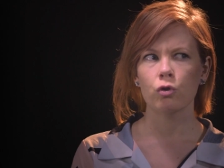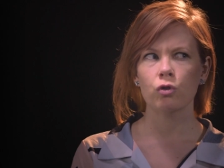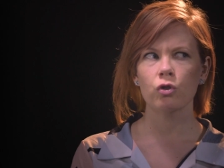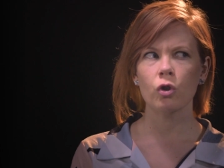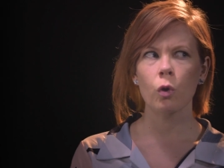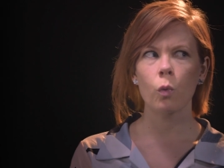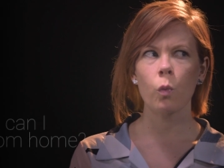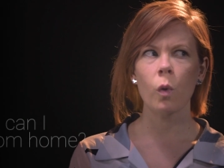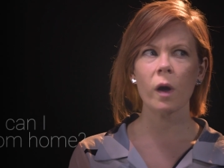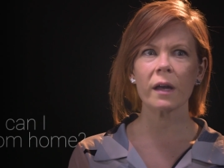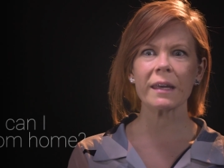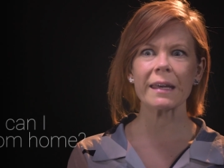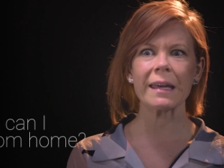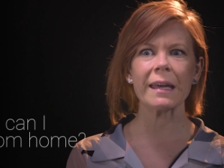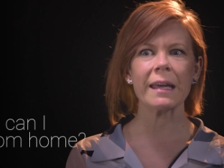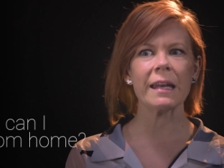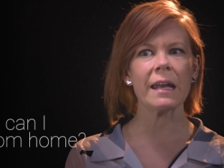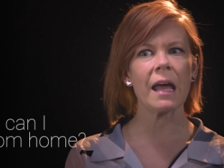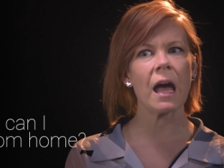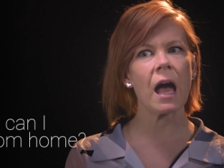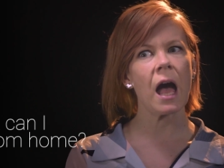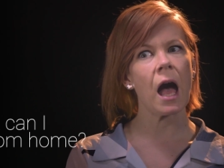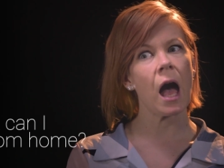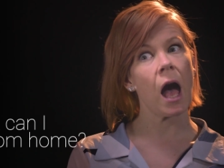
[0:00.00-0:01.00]
So, what
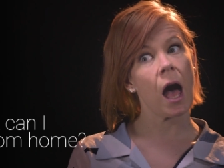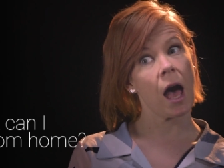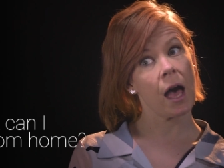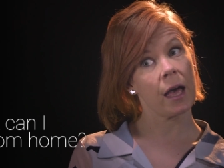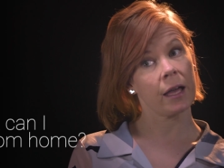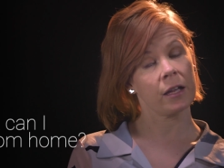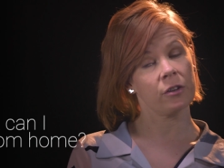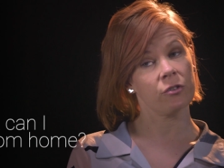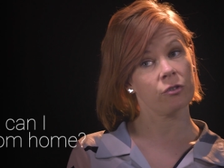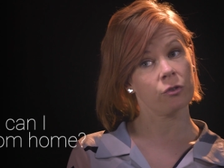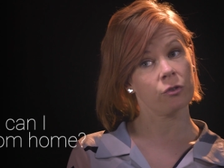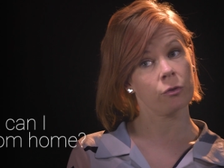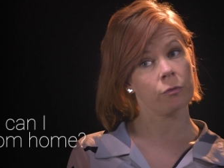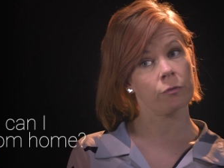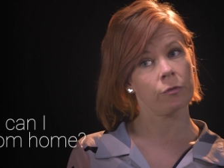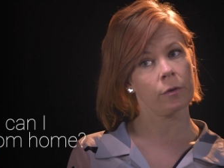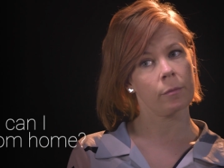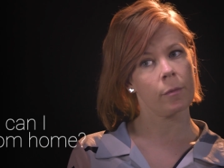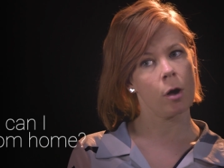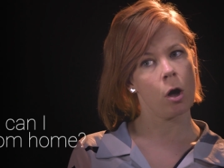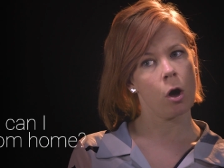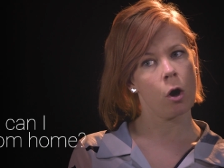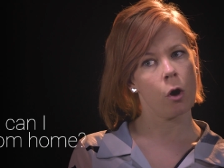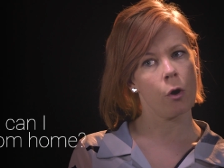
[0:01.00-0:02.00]
can I do
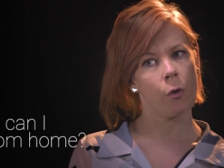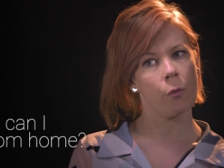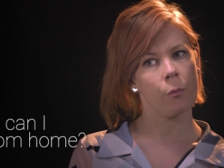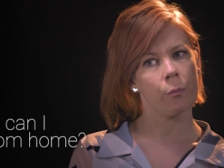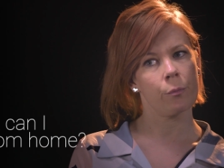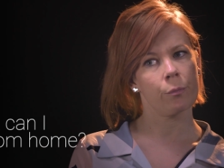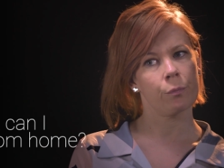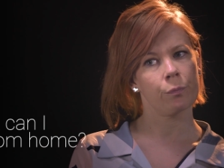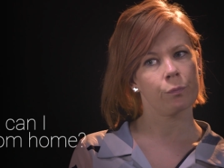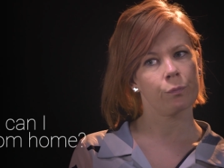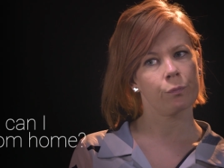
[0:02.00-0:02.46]
from home?